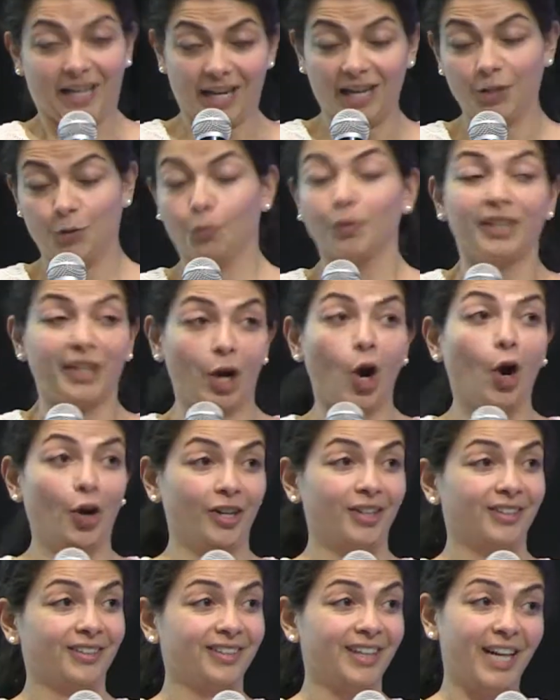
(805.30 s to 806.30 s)
is really hard.
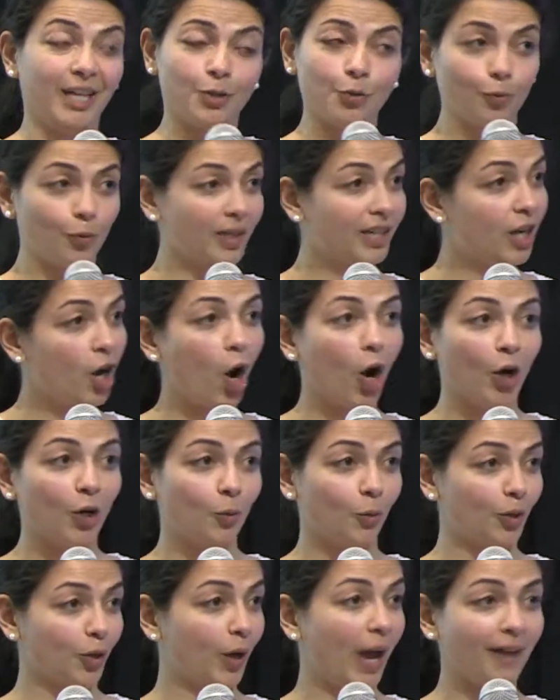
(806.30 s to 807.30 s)
It's really hard
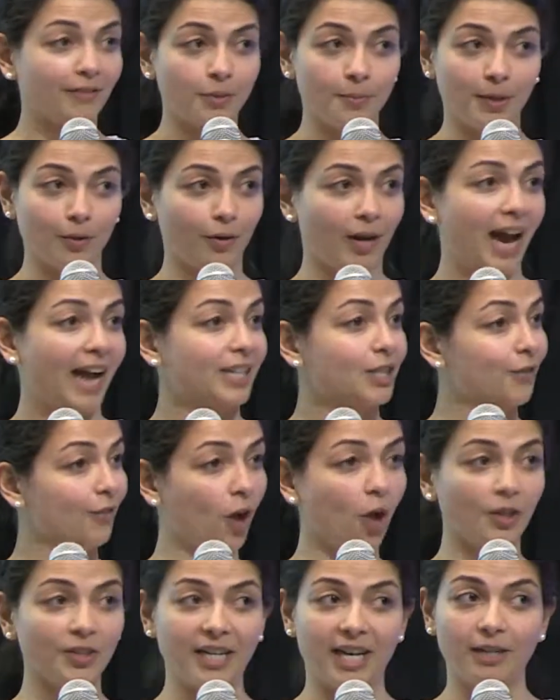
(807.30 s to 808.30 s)
when you have to be reactive
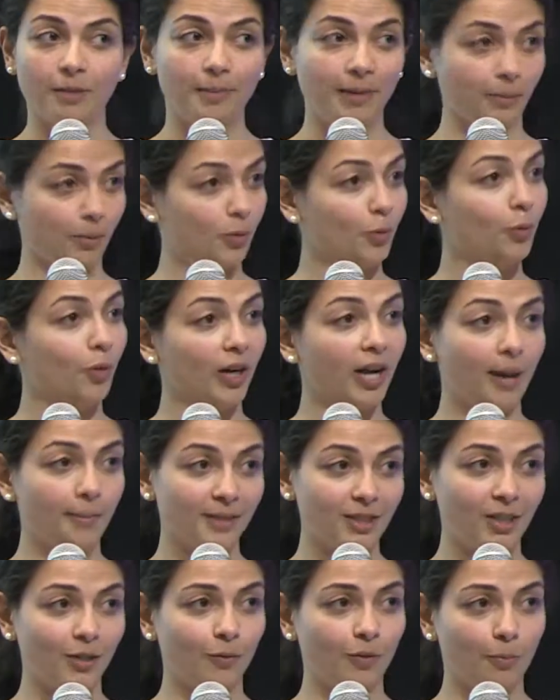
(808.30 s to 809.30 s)
all day to people who are coming
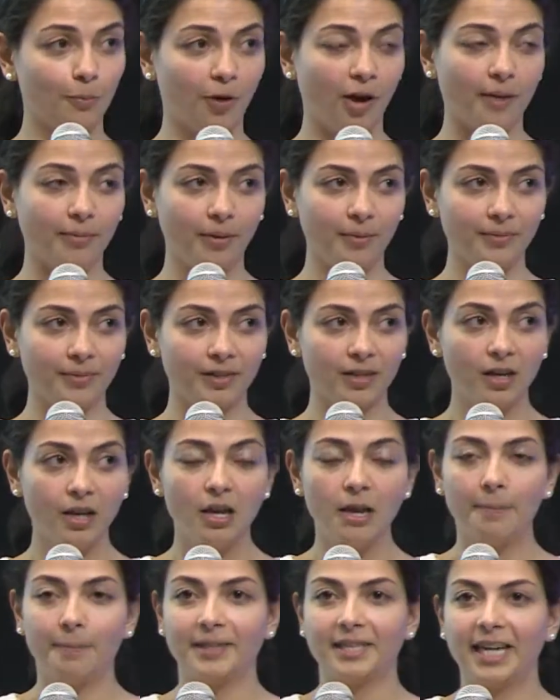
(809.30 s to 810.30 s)
to you with problems.
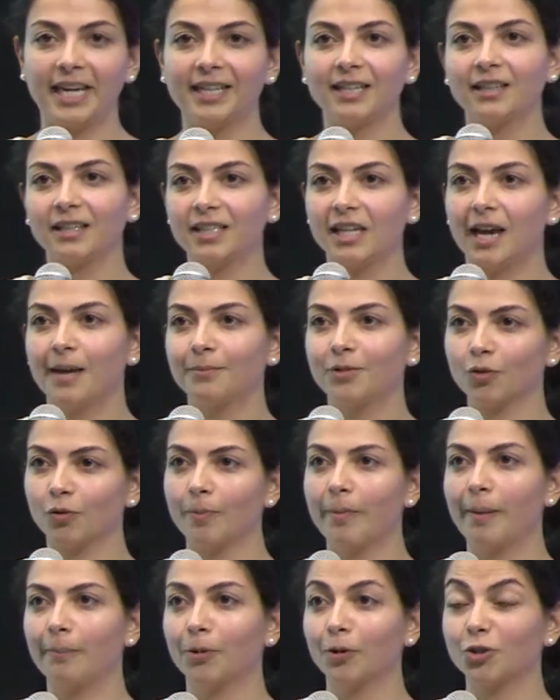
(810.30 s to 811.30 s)
But taking the time to
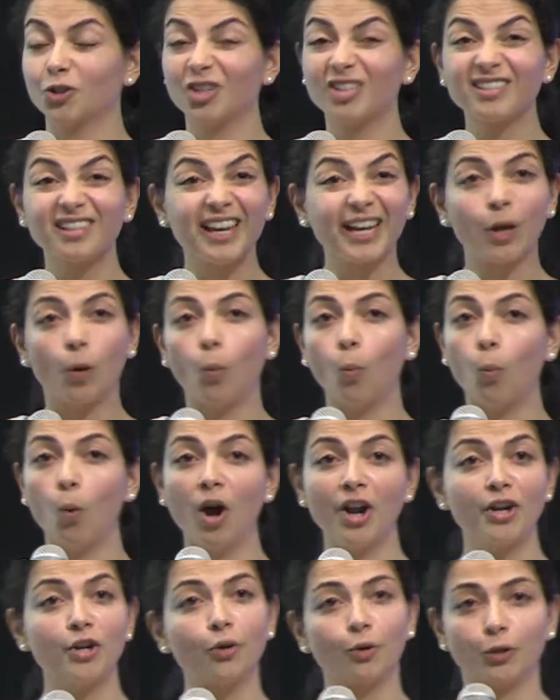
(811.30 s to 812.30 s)
remember just like
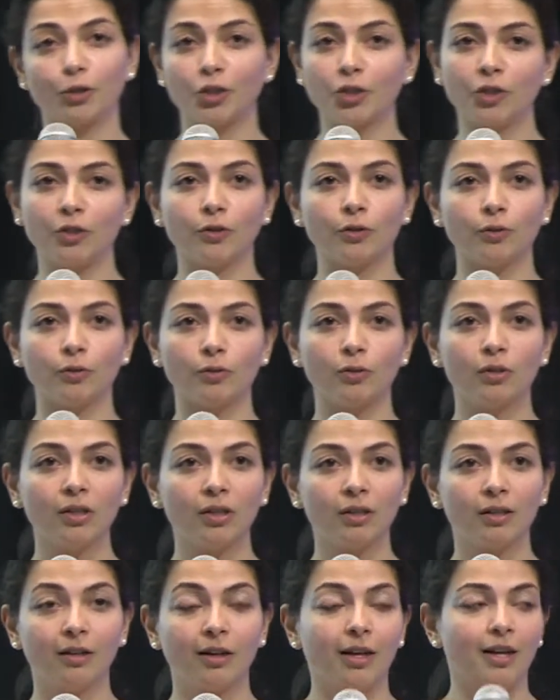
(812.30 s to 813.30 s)
one or two
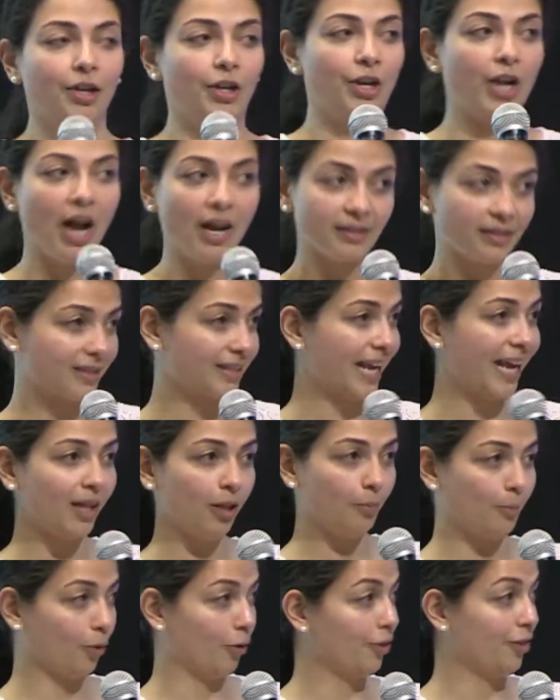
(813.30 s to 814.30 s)
not
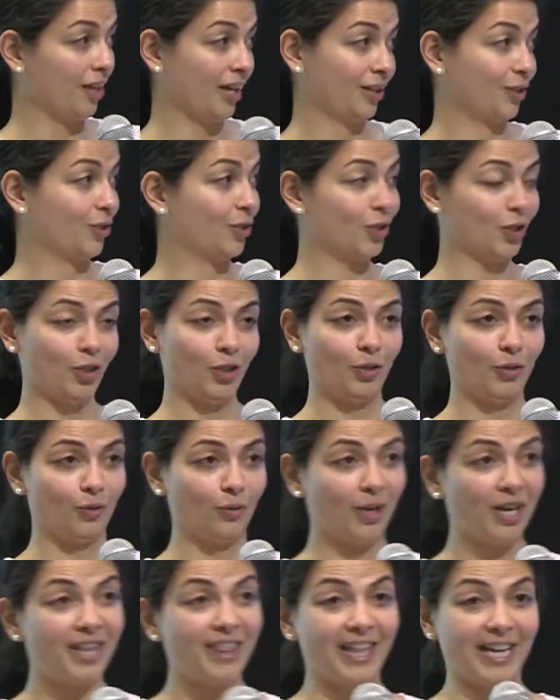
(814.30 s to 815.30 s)
scalable things to do
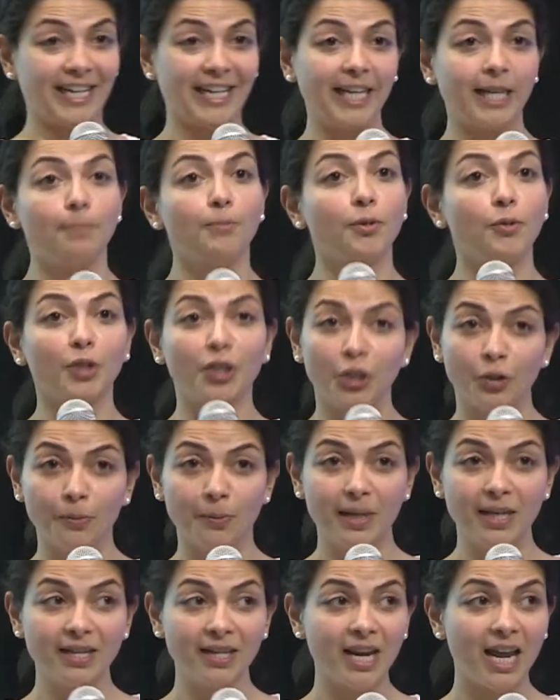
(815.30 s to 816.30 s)
that keep you
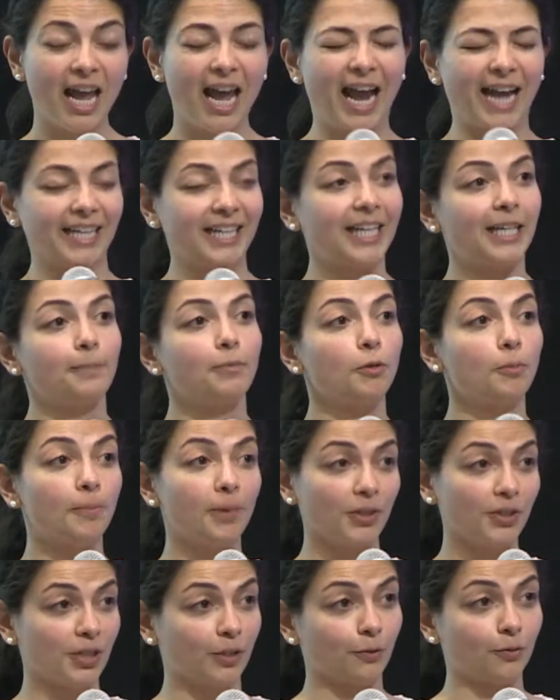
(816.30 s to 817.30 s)
human and keep you
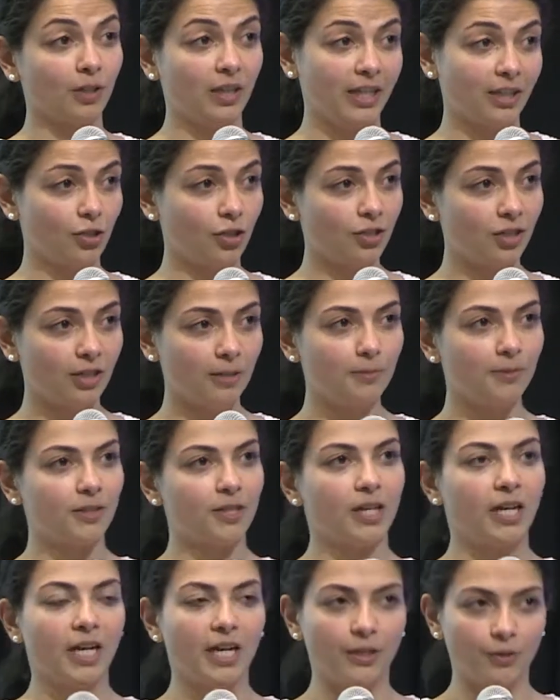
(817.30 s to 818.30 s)
building relationships
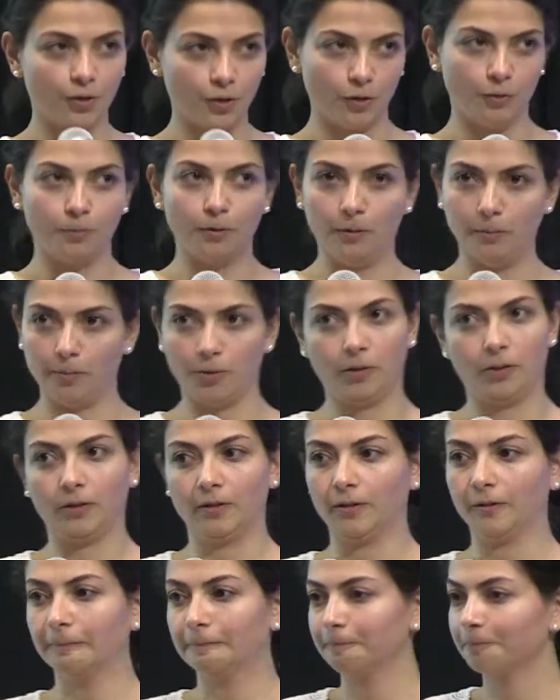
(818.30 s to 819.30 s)
is super important.